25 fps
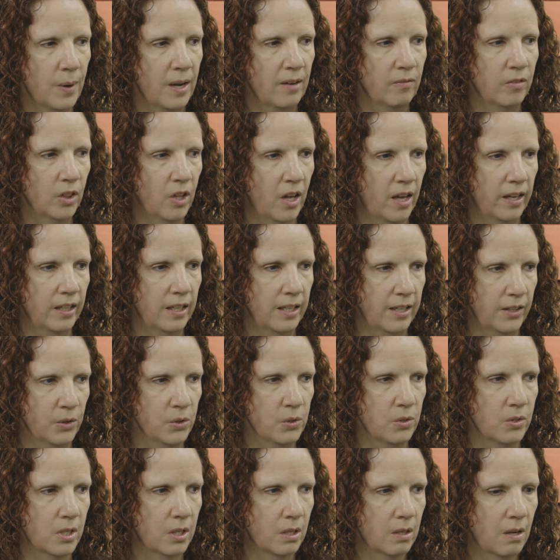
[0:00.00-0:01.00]
I do have a lot of
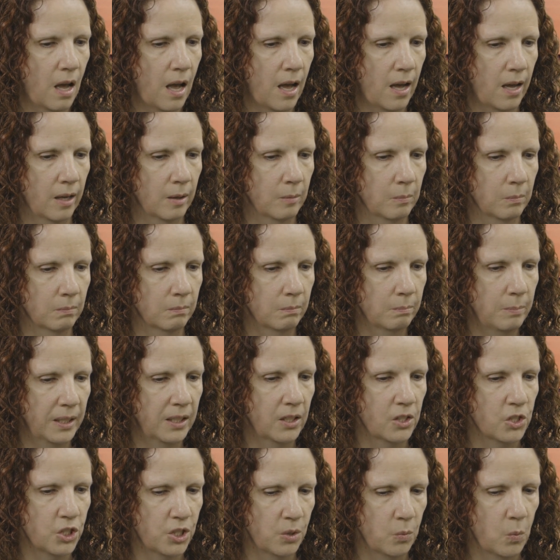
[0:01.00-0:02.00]
guilt
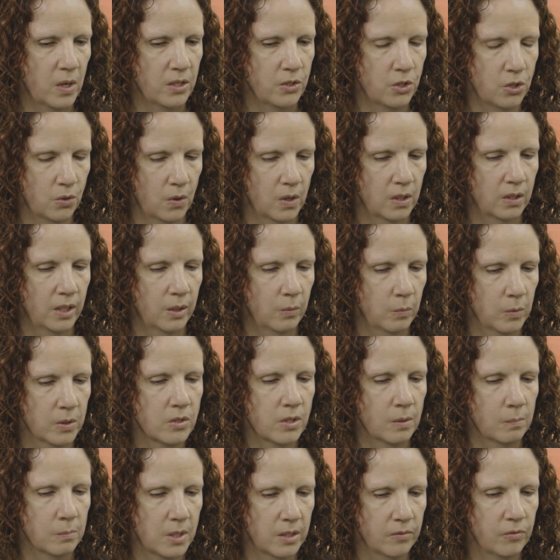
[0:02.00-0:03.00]
because she was struggling
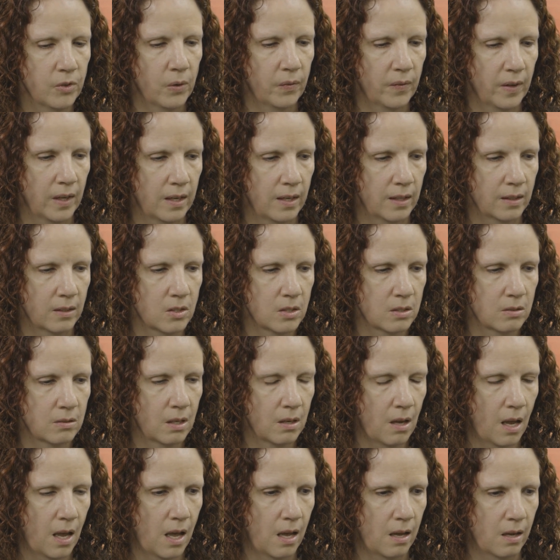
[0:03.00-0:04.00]
with some different
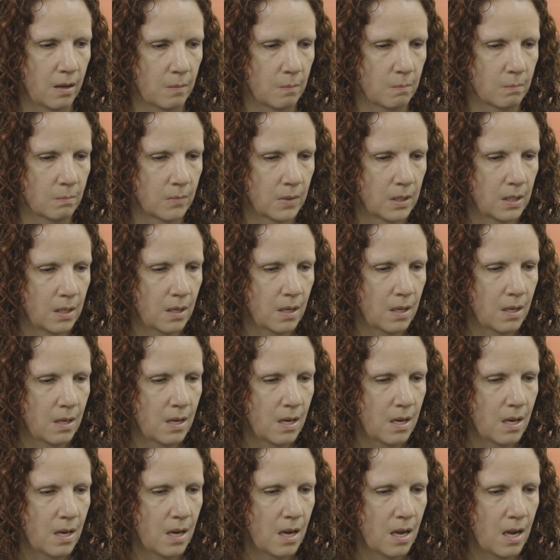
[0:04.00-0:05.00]
things.
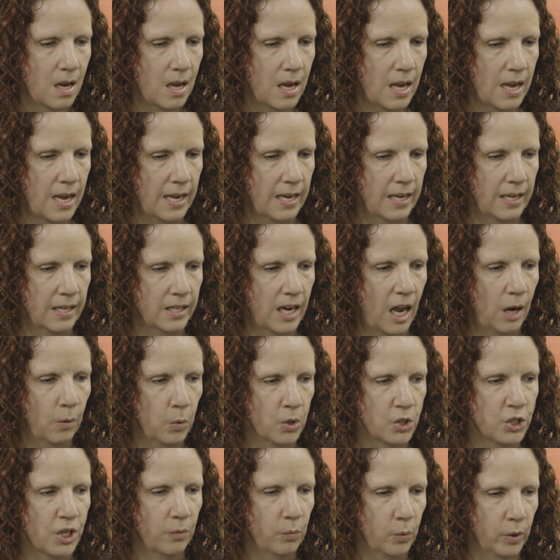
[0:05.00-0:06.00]
And I
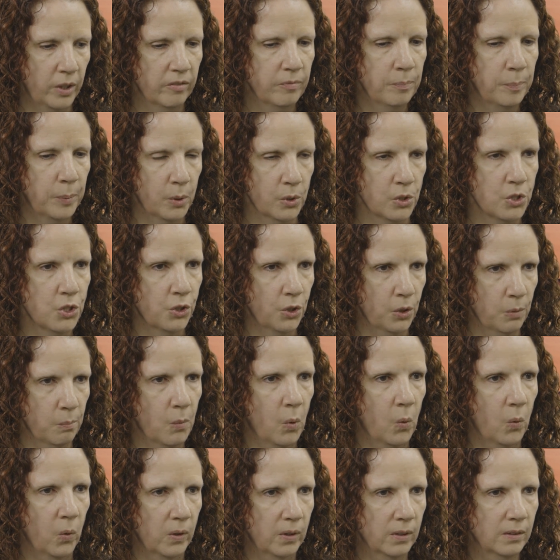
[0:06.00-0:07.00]
wish I would have pushed her
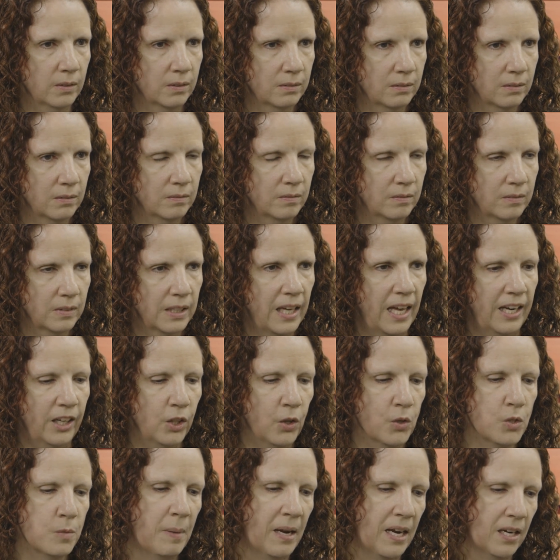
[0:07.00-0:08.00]
more. Kind
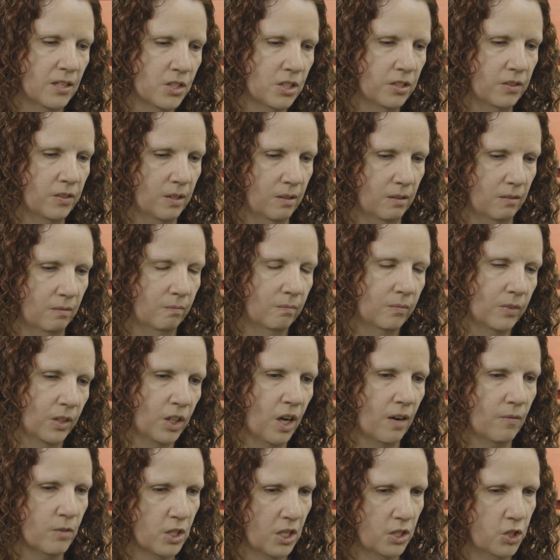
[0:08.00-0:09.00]
of goes back to
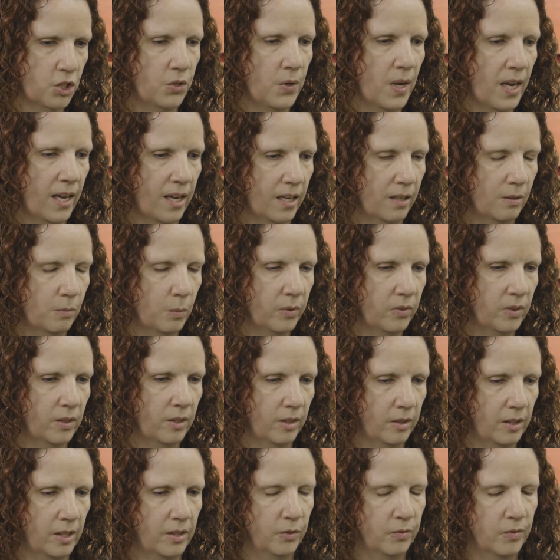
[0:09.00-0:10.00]
the conversation you had with
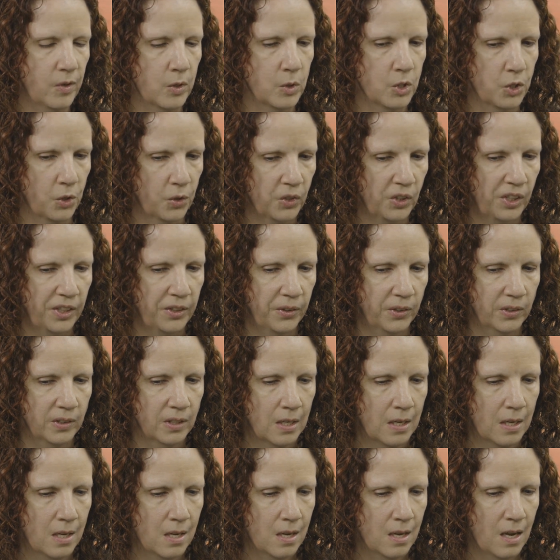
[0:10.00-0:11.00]
the other folks
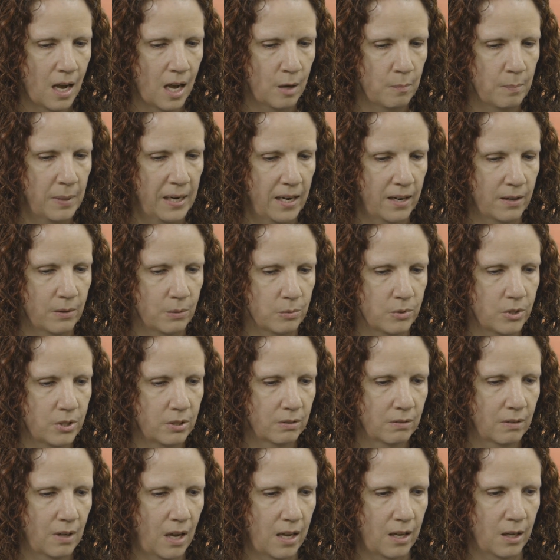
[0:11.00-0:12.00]
earlier
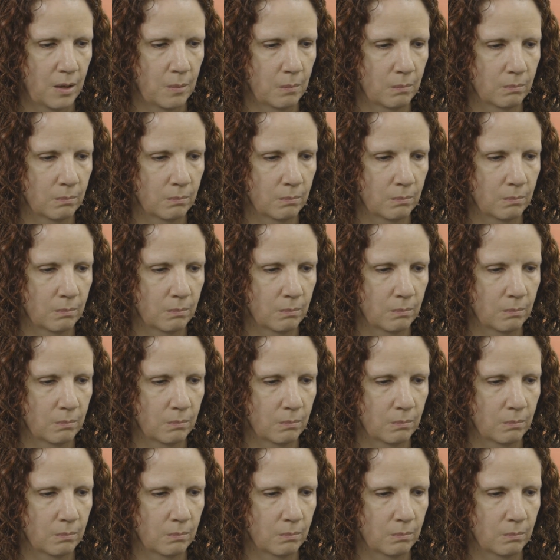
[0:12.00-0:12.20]
about